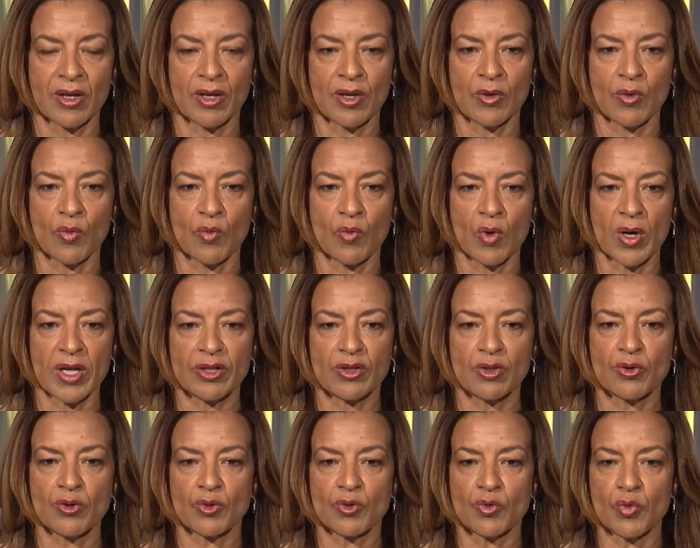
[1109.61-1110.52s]
What
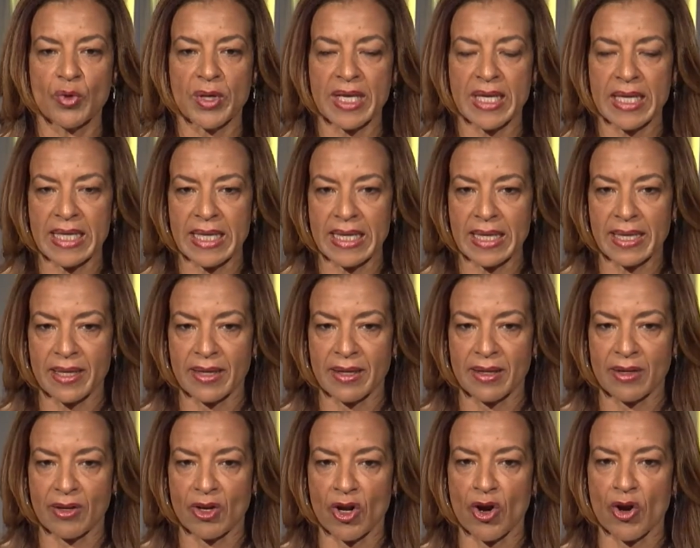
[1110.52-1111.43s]
could we
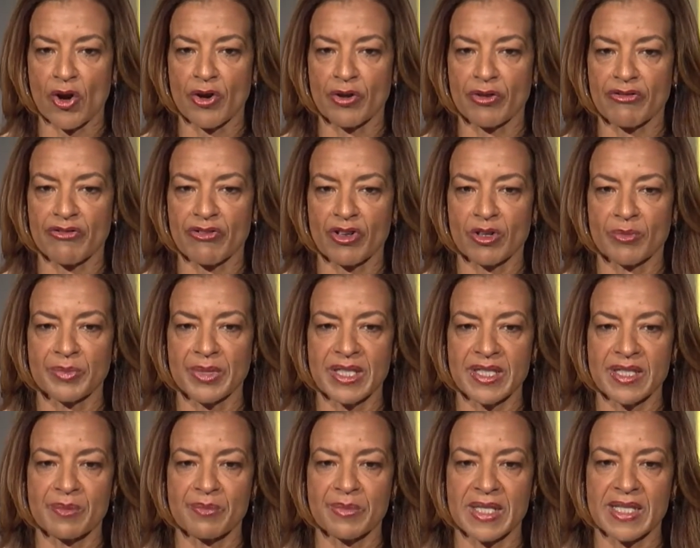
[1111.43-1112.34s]
learn from
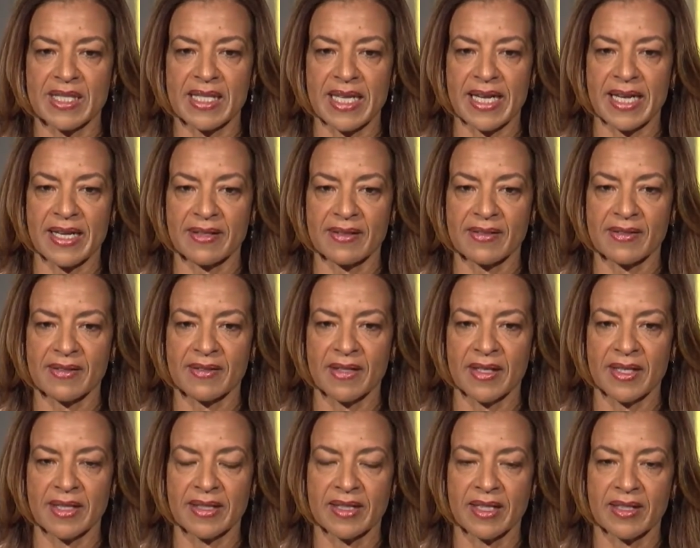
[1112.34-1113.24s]
these mistakes
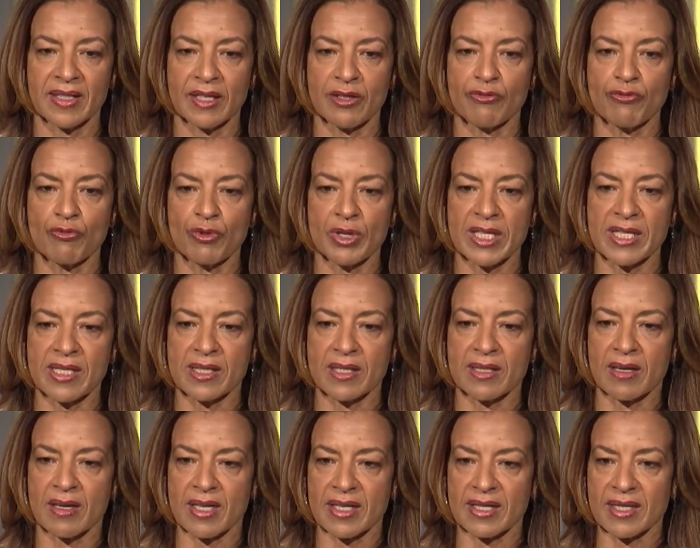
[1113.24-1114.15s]
that if we
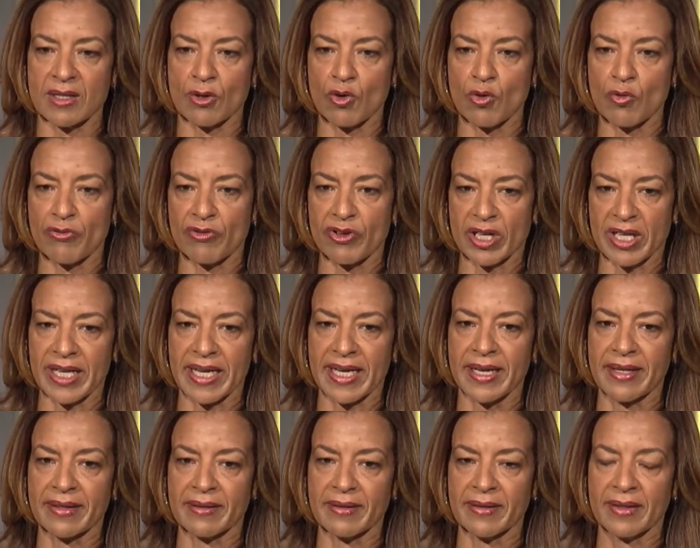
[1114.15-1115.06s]
start over
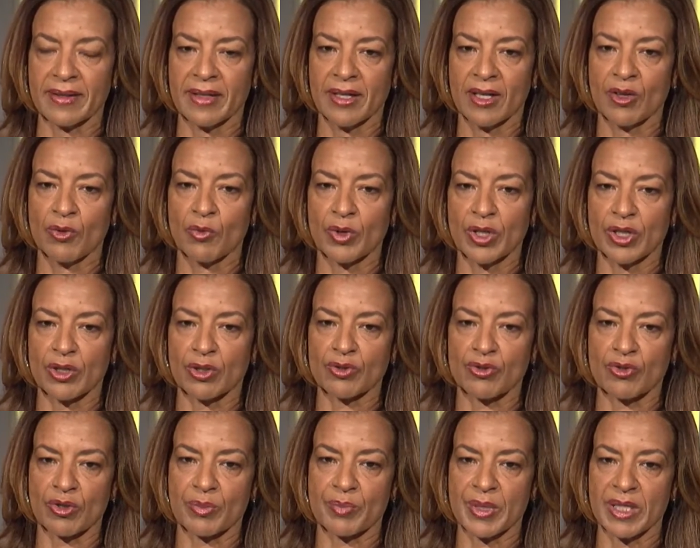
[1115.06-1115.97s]
again, we don't
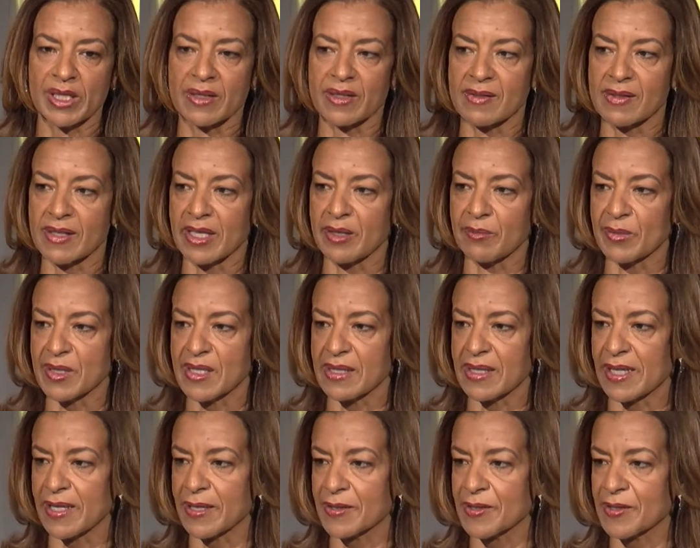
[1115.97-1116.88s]
repeat the same
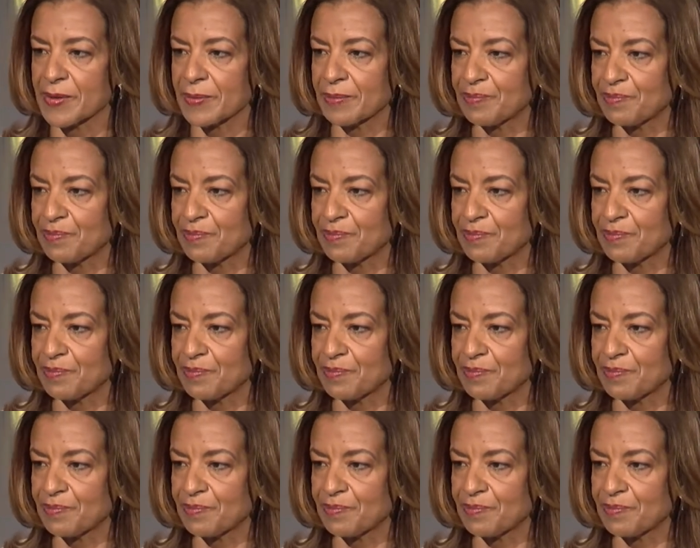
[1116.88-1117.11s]
mistakes?